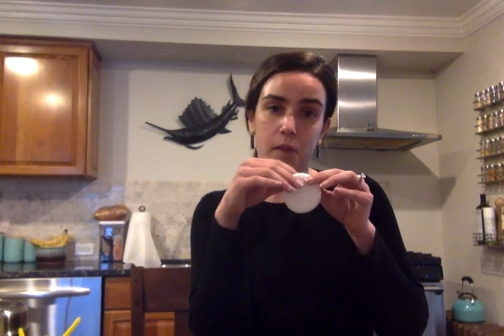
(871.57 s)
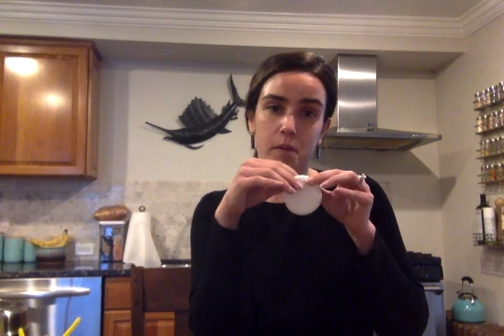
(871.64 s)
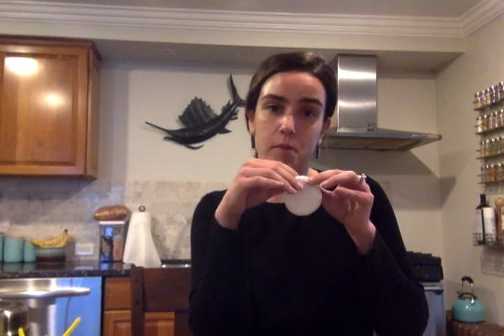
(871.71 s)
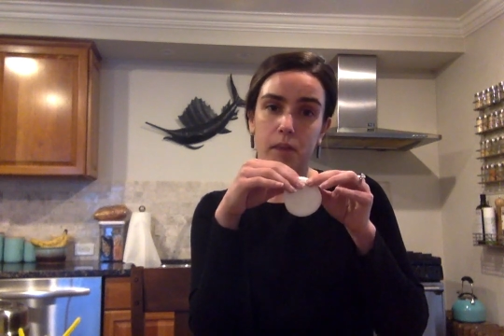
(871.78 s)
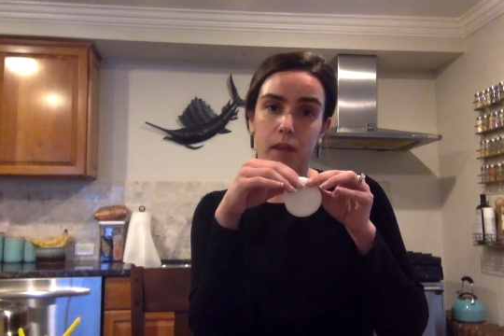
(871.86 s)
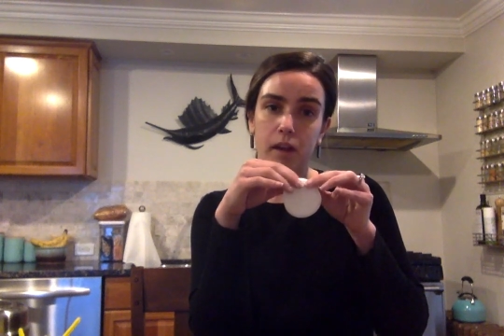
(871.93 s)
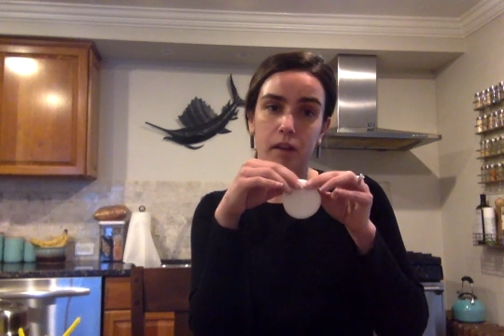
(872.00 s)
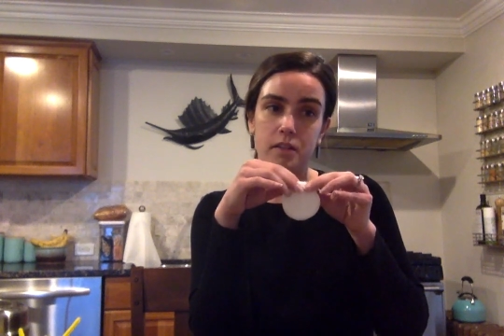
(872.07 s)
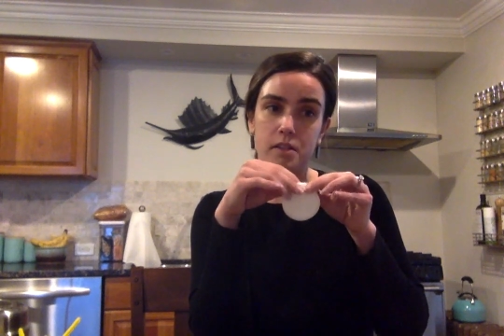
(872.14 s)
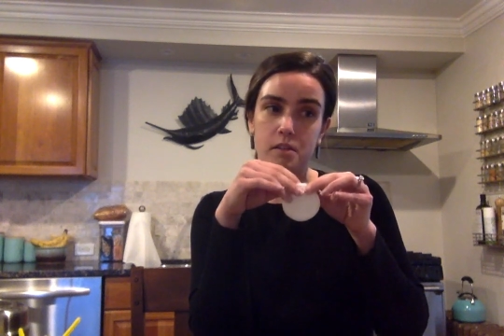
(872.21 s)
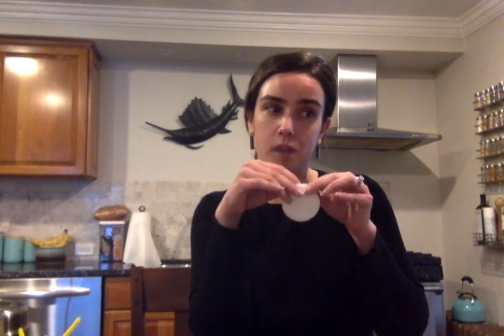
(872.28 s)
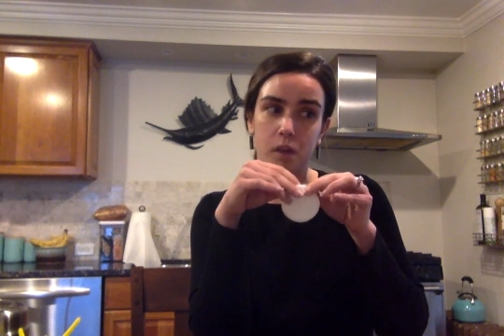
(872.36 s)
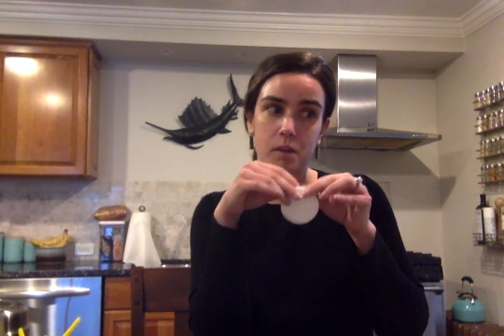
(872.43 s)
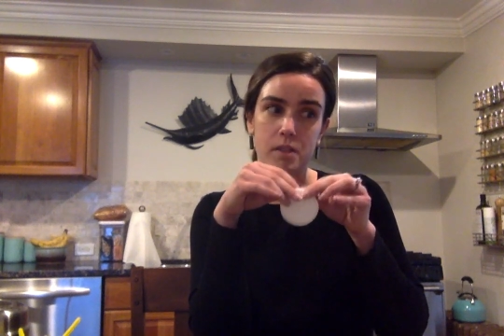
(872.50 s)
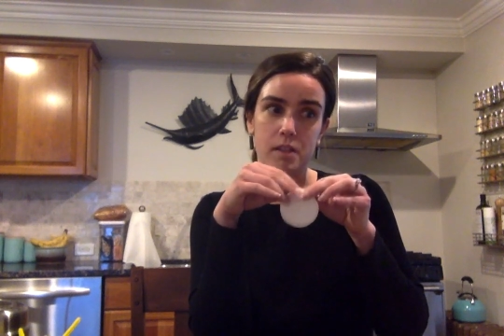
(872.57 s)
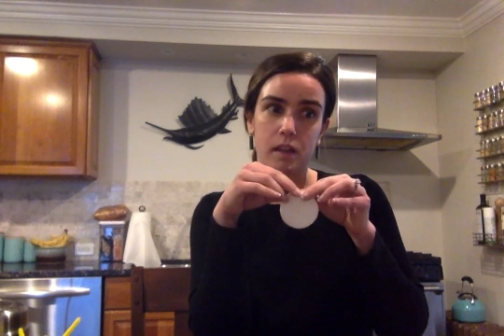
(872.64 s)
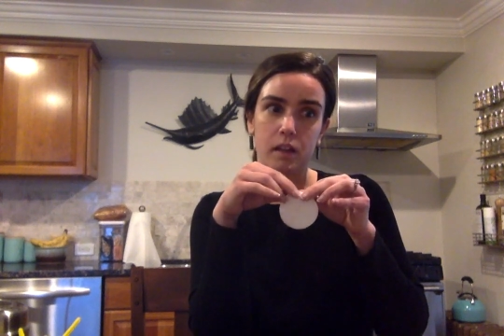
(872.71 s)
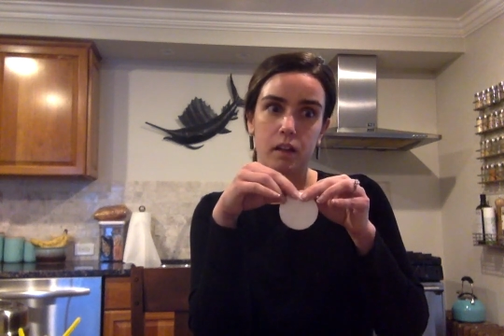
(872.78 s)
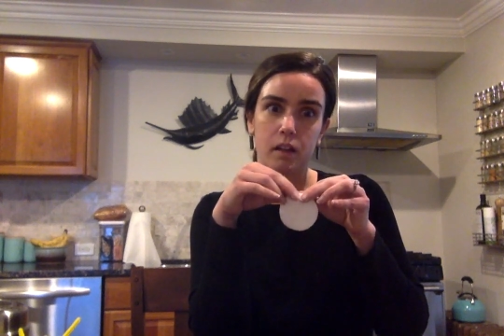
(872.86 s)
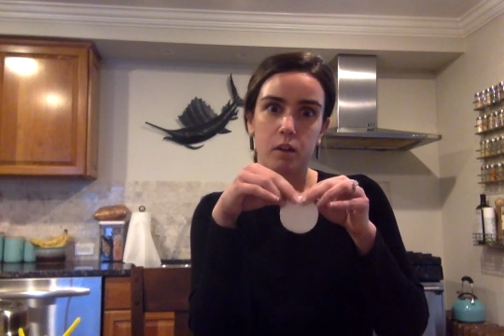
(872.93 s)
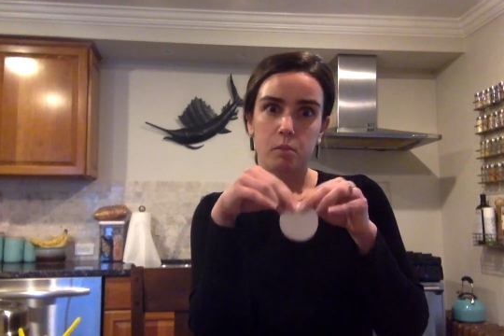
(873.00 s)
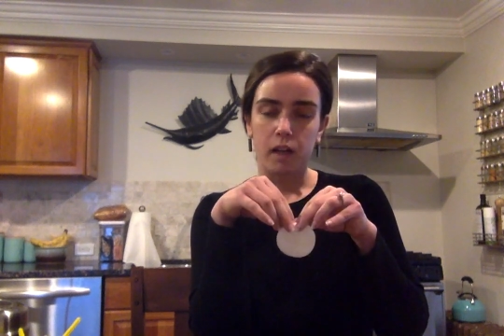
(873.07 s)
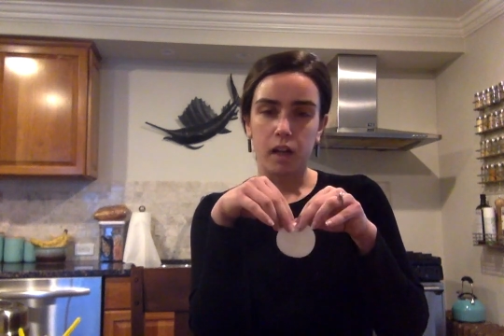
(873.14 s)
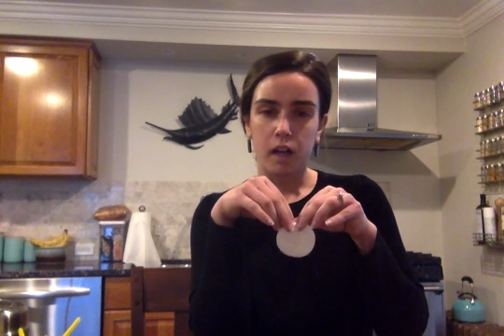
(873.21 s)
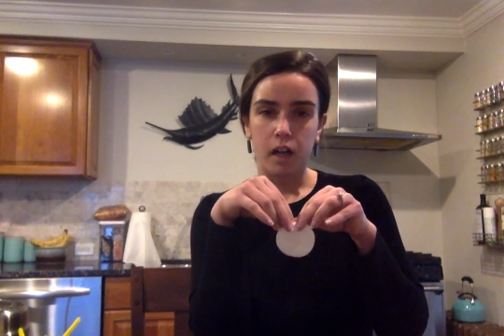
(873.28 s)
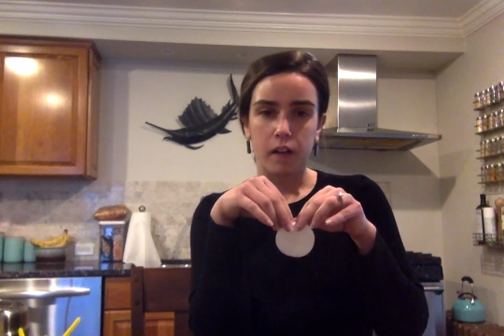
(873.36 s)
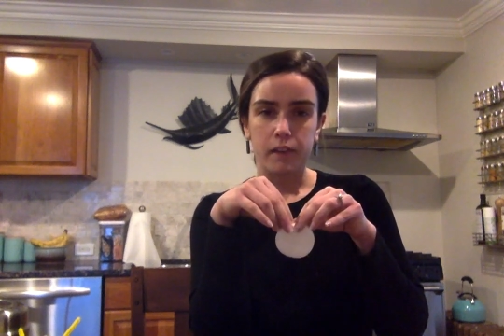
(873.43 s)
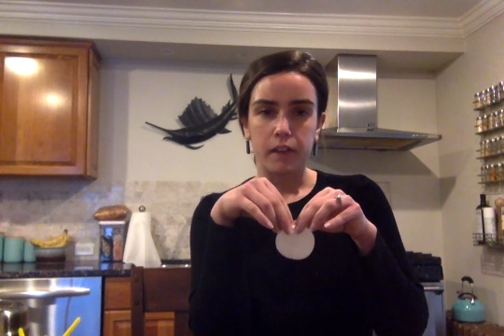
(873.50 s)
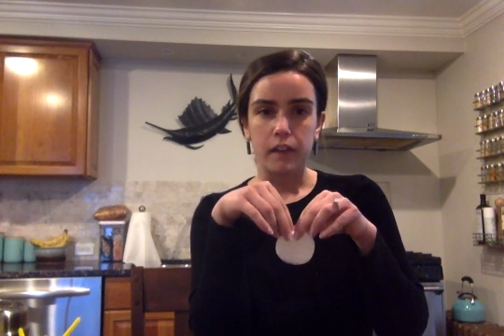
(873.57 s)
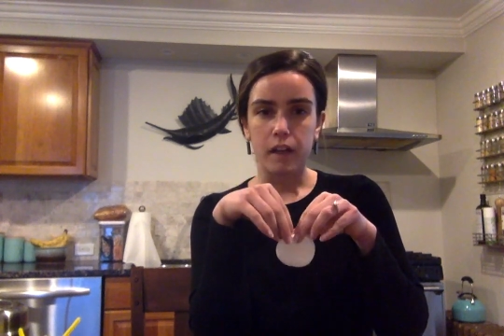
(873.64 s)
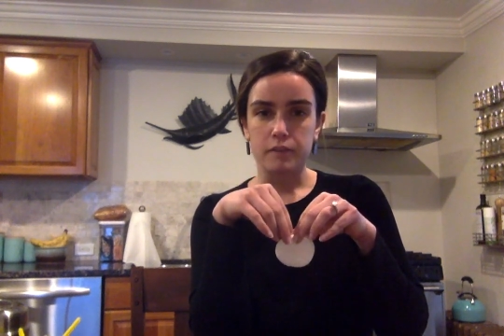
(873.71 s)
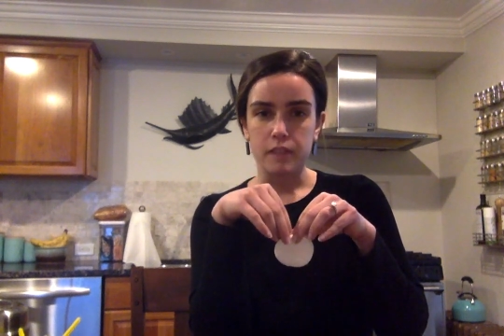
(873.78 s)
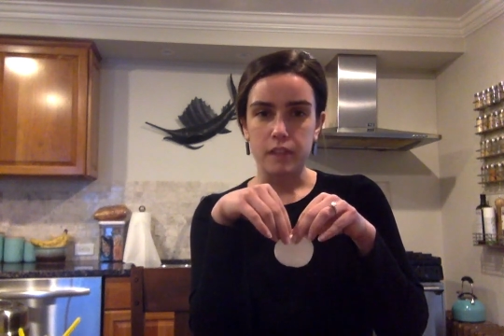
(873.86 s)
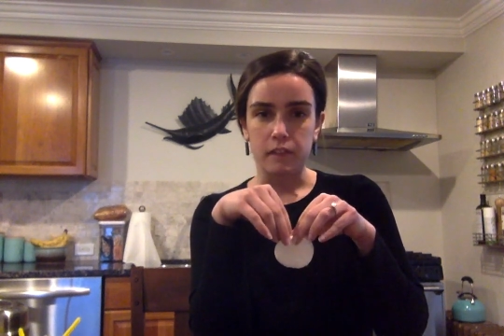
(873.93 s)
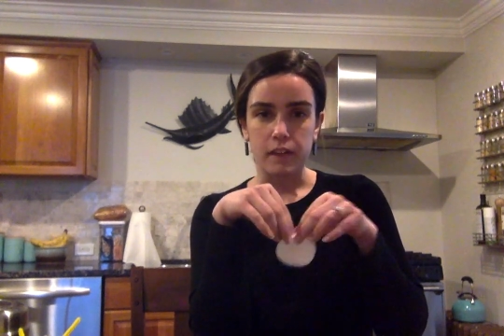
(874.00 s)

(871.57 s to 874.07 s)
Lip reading: And parents are always like, oh my God, they loved it.